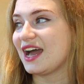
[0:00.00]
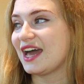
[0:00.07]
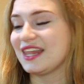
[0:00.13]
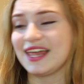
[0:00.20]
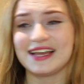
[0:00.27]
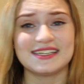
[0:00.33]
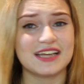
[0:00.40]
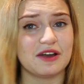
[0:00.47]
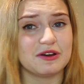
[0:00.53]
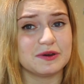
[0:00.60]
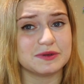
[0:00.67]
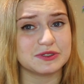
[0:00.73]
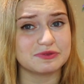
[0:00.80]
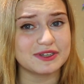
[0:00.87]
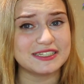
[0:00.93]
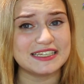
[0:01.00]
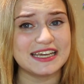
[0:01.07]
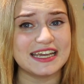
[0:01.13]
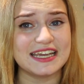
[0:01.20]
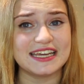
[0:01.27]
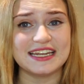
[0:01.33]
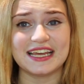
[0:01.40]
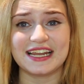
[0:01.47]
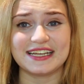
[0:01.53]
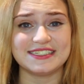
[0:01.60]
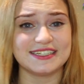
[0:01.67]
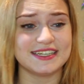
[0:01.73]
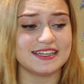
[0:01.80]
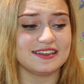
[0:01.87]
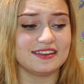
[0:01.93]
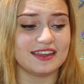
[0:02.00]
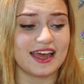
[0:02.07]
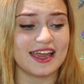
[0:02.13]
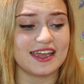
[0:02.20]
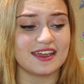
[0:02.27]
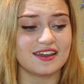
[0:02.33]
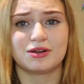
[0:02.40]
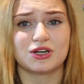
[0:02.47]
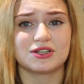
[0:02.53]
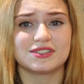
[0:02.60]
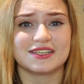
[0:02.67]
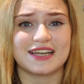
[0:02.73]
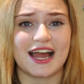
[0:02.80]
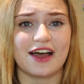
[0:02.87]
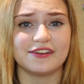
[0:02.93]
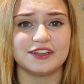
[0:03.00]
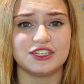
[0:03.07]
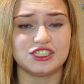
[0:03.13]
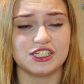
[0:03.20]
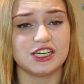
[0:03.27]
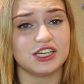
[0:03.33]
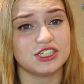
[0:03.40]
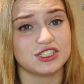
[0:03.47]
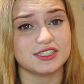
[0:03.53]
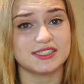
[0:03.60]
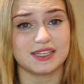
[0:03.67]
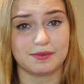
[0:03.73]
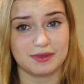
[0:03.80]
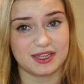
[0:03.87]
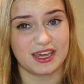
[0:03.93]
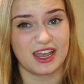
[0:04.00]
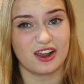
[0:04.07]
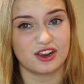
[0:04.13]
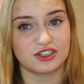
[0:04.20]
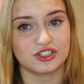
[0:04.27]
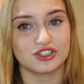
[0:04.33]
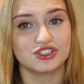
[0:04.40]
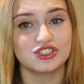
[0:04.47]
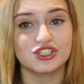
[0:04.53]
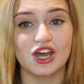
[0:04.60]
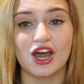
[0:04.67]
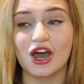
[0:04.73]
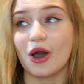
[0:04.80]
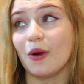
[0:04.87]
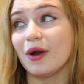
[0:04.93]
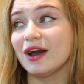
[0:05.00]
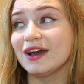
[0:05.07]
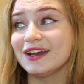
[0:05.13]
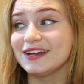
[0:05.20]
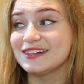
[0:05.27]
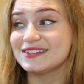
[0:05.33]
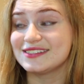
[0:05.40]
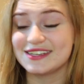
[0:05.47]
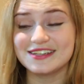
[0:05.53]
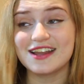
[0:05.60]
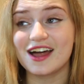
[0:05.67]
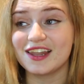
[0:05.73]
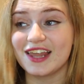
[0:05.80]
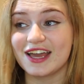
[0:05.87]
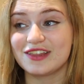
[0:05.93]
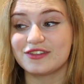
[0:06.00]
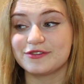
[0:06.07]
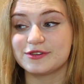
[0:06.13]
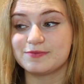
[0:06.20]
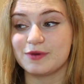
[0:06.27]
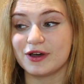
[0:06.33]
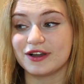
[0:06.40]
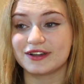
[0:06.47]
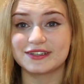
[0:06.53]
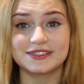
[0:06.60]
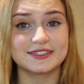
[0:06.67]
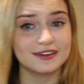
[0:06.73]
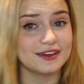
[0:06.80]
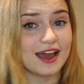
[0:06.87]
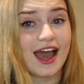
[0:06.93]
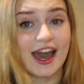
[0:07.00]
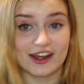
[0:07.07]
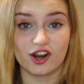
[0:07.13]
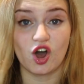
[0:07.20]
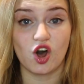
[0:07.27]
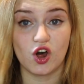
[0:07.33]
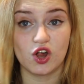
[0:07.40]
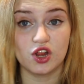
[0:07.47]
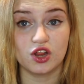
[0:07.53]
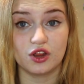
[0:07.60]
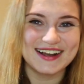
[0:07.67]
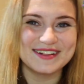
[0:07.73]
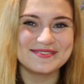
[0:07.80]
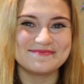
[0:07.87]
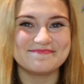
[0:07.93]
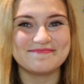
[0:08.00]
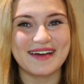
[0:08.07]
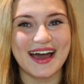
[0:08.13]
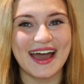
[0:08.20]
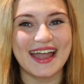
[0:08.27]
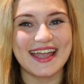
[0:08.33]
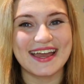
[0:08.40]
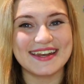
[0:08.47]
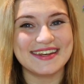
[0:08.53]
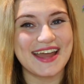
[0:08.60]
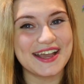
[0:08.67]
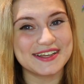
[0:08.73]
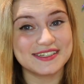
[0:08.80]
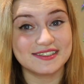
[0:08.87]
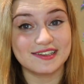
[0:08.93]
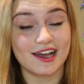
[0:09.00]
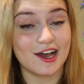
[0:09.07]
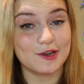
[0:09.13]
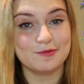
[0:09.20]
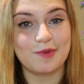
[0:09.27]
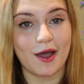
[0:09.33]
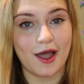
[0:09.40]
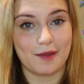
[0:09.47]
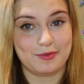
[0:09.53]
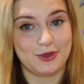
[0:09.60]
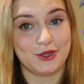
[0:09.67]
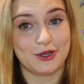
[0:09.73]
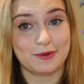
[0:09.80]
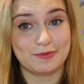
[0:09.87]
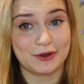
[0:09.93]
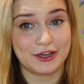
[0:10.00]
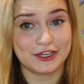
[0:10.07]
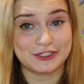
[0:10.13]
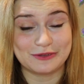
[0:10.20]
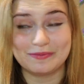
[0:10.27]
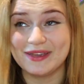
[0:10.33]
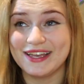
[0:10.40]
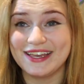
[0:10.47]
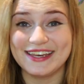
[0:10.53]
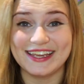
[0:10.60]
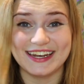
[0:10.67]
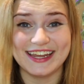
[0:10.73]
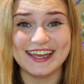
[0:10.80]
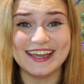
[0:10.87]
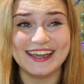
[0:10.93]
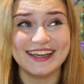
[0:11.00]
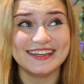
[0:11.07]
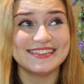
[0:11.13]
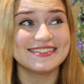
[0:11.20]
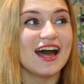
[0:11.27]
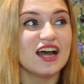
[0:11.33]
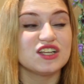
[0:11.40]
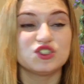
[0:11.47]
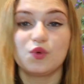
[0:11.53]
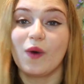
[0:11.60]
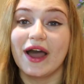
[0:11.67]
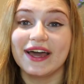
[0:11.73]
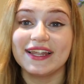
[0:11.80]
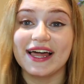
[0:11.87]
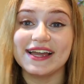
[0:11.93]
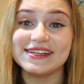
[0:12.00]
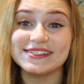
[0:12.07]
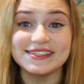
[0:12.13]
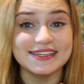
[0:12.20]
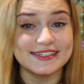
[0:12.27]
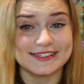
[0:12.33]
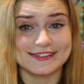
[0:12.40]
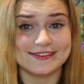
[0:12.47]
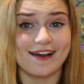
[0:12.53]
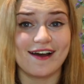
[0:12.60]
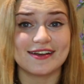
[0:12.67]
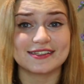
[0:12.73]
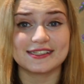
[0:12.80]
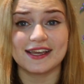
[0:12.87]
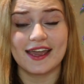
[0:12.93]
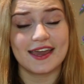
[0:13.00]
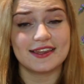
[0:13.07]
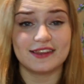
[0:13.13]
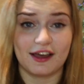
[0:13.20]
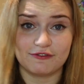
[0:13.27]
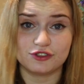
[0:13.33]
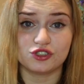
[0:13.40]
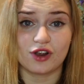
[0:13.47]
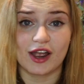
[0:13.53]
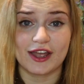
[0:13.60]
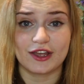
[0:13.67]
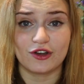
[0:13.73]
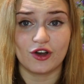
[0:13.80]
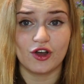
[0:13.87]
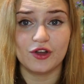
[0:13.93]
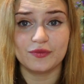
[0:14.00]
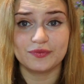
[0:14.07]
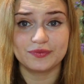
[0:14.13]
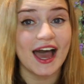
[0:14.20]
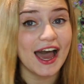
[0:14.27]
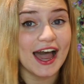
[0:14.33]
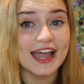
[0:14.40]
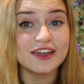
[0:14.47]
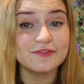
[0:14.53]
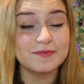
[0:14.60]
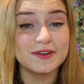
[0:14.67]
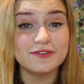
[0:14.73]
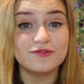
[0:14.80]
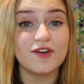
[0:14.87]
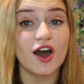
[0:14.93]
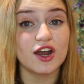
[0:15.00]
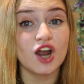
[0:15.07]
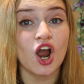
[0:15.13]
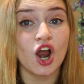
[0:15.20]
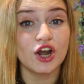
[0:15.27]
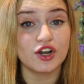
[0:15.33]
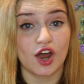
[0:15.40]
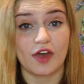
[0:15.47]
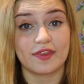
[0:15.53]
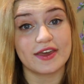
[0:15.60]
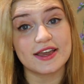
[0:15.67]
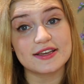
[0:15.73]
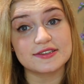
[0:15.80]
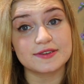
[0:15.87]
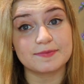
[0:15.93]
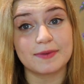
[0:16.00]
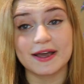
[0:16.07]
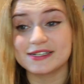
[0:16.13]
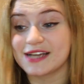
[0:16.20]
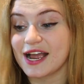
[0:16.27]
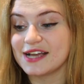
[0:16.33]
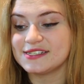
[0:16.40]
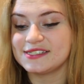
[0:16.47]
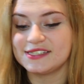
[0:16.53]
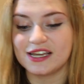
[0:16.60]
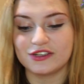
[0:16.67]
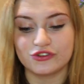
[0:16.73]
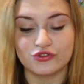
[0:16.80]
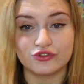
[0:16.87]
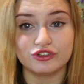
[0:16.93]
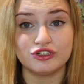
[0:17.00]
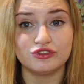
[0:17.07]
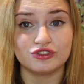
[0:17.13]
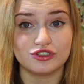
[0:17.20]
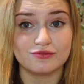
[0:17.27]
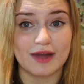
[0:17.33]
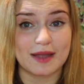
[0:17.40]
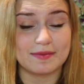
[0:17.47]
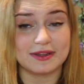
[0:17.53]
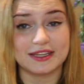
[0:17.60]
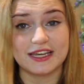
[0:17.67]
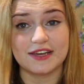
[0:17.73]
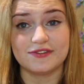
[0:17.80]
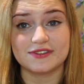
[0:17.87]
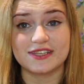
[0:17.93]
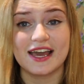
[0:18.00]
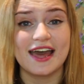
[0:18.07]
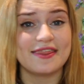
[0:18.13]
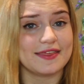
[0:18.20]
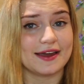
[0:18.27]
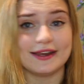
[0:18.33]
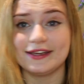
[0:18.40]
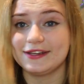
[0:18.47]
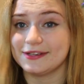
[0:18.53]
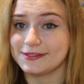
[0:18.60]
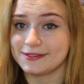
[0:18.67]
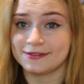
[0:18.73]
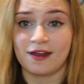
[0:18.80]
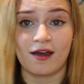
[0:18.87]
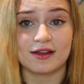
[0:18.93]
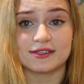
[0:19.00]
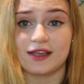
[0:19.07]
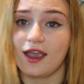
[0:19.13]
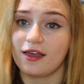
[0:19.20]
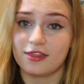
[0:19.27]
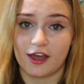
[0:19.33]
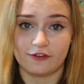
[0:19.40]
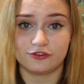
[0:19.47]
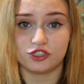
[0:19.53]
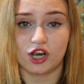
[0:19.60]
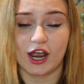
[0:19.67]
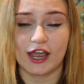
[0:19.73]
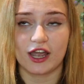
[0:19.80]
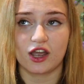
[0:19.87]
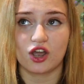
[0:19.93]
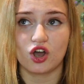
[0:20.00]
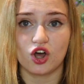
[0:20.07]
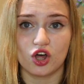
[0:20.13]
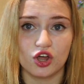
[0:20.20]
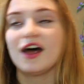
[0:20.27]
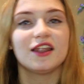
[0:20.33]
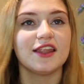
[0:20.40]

I liked how it was written and I didn't like personality change in some of the characters. So did not like those books at all. My next unpopular bookish opinion is Twilight is not a love triangle. I have been fought hard on this, but I stay true to my beliefs that it is not a love triangle.